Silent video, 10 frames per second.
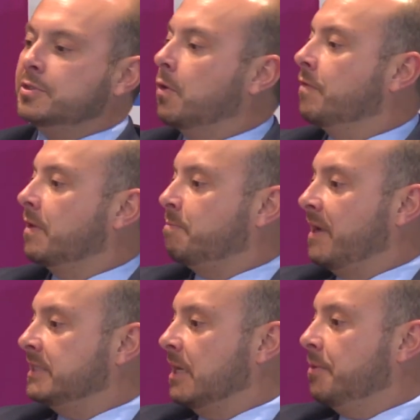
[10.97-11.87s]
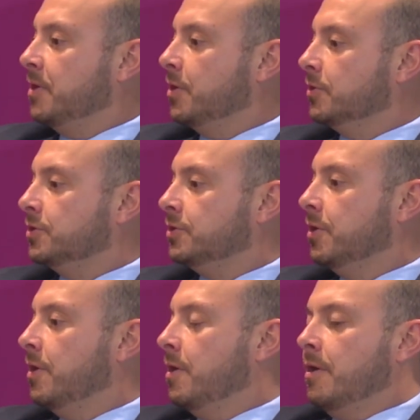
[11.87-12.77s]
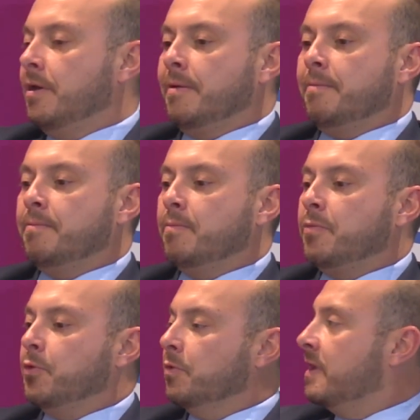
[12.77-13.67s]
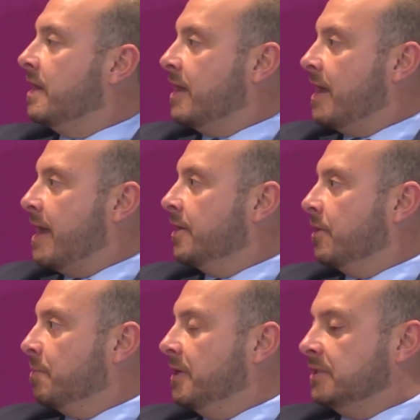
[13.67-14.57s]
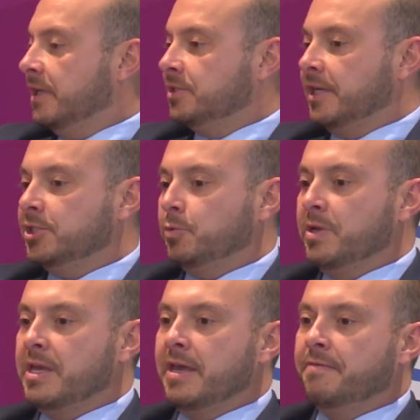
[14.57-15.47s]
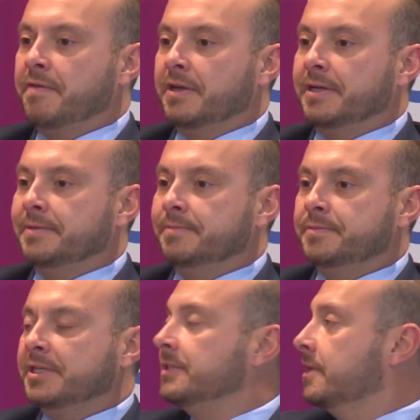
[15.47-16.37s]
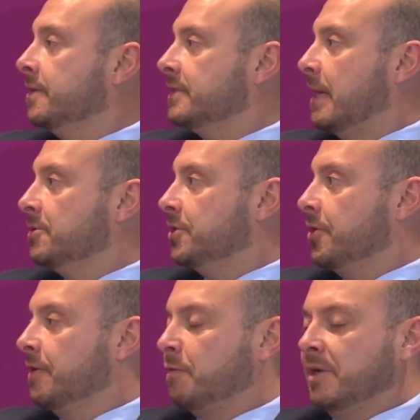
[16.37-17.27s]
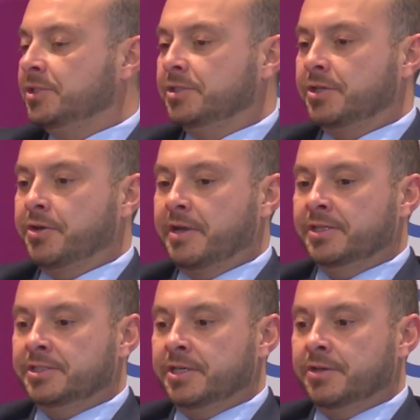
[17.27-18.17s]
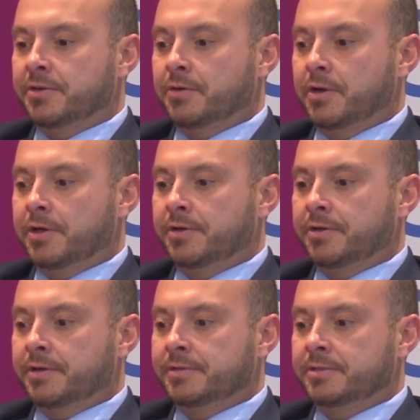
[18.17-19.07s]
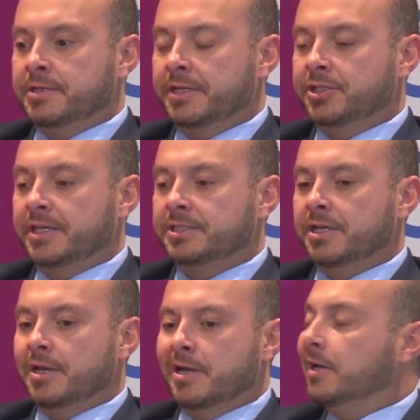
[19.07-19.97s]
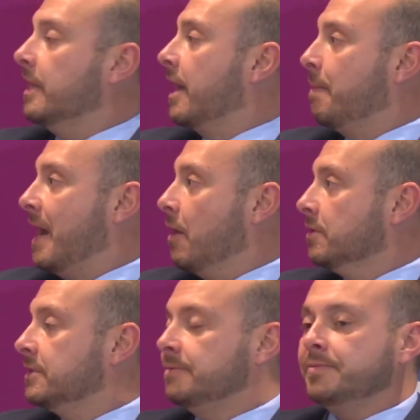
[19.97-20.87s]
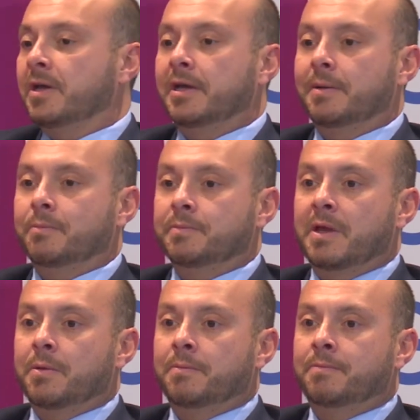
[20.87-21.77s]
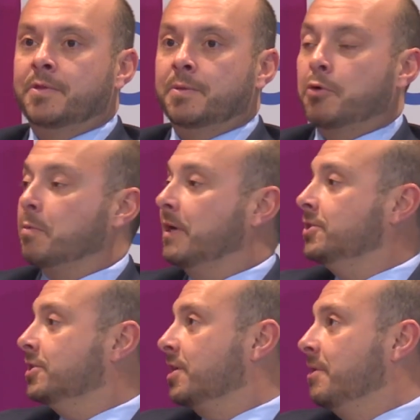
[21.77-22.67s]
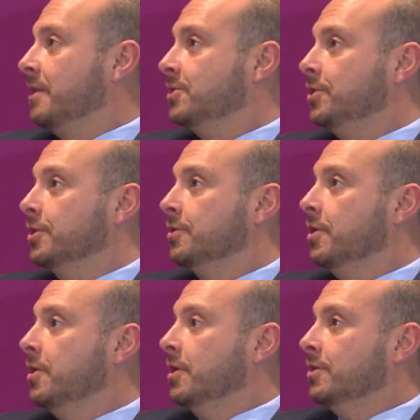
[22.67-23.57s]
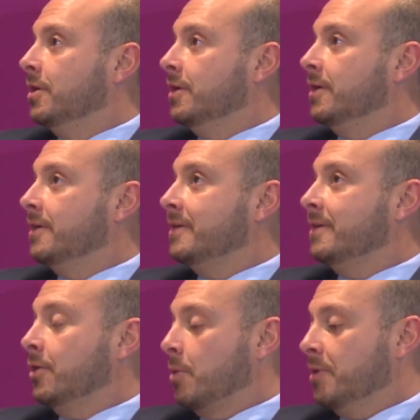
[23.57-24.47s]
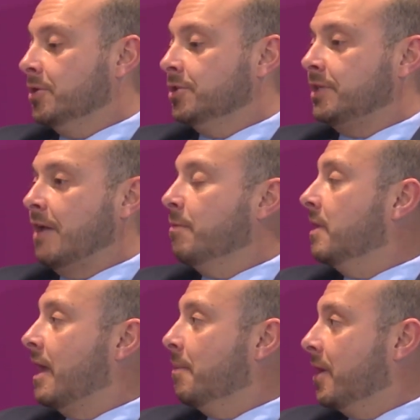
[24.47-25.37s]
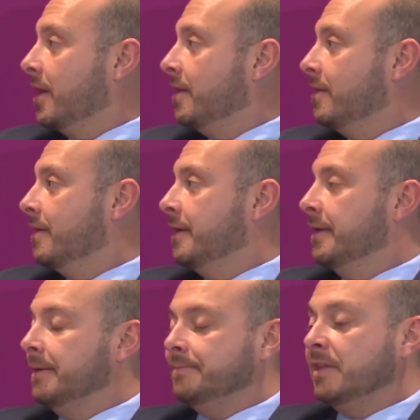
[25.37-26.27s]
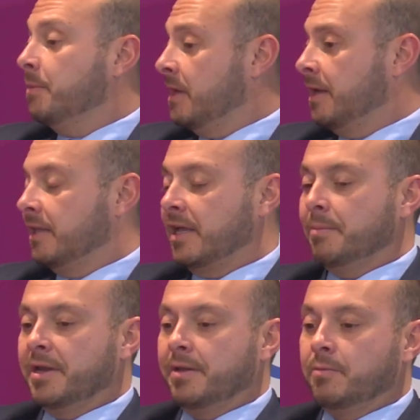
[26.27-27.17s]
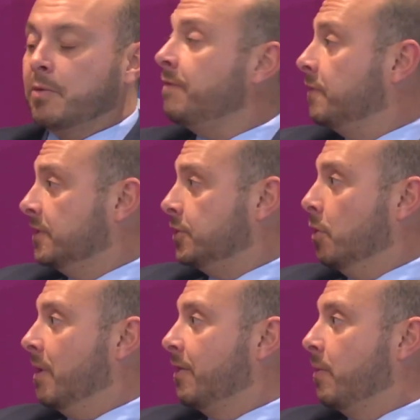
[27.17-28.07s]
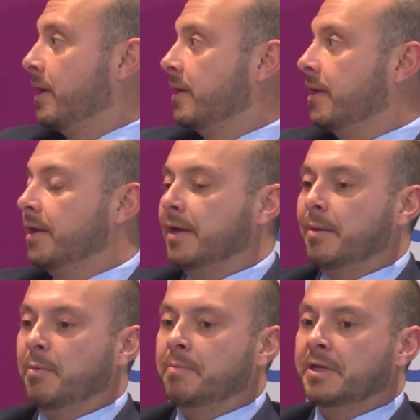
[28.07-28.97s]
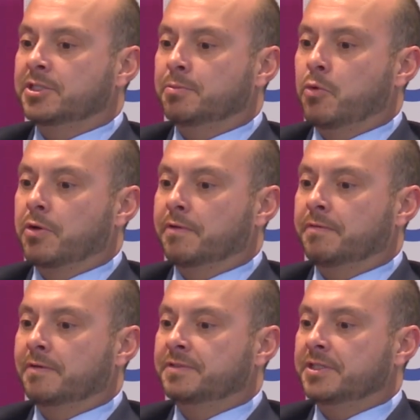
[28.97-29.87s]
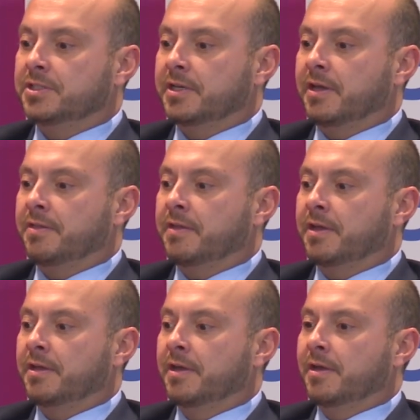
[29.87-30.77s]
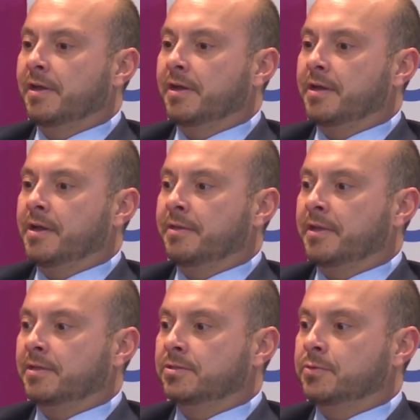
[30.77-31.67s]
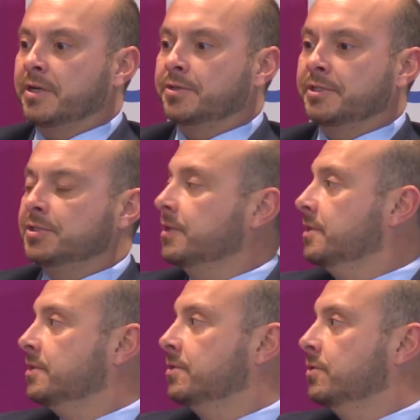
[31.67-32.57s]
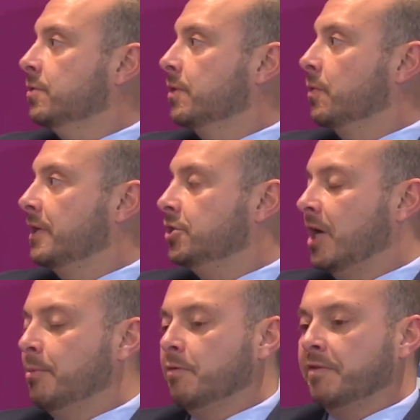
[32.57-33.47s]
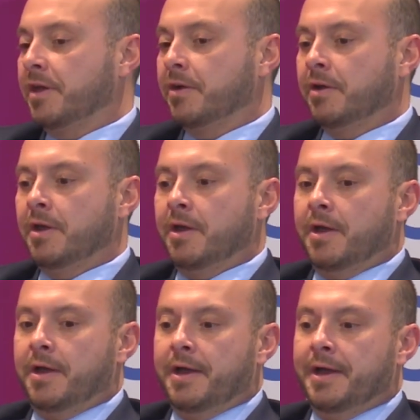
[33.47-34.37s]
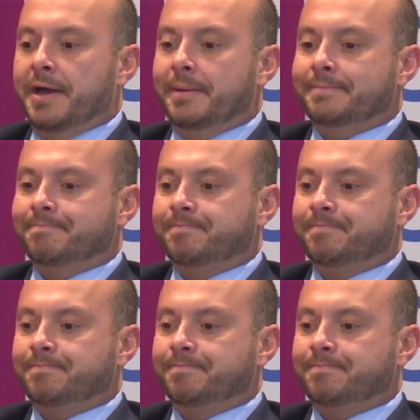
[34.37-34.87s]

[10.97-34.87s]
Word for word: over the past couple of years, through the NDAA and other pieces of legislation, we gave uh, CISA, the Cybersecurity Information Security Agency under under uh, DHS, a lot of powers. Um, and the Appropriations Committee this year, uh, in our bill, just gave them a lot of money. Um, and they've been getting a lot of money, rightfully so, by the way. Uh, I'm a big supporter of, of CISA. I, uh, I, I think Director Easterly's doing a great job over there. Um,